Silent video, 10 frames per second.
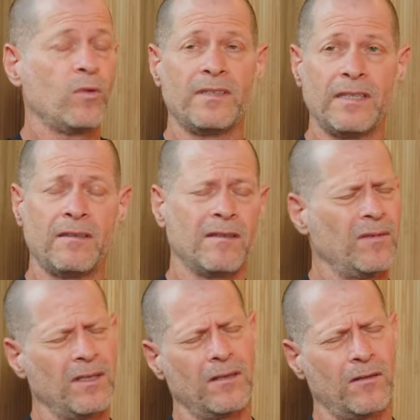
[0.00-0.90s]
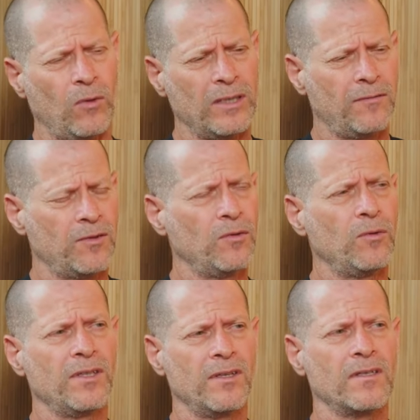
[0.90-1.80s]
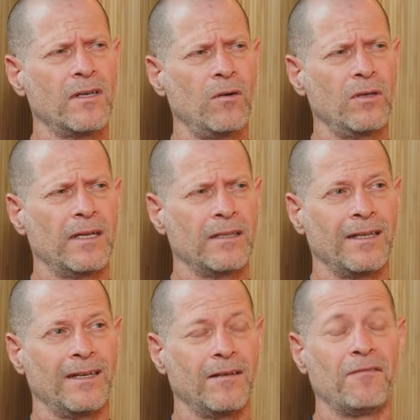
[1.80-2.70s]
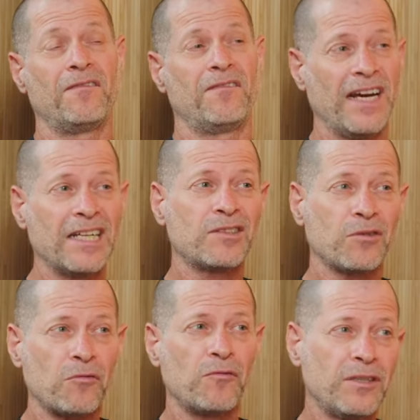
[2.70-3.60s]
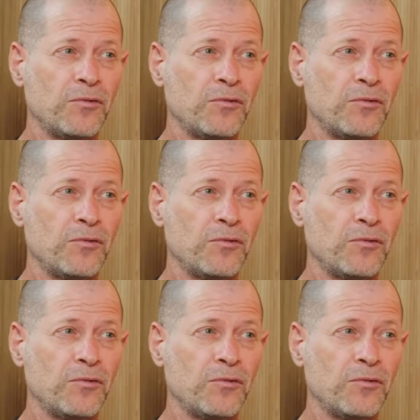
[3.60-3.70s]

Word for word: We did uh, quite a few years ago, like a, a factory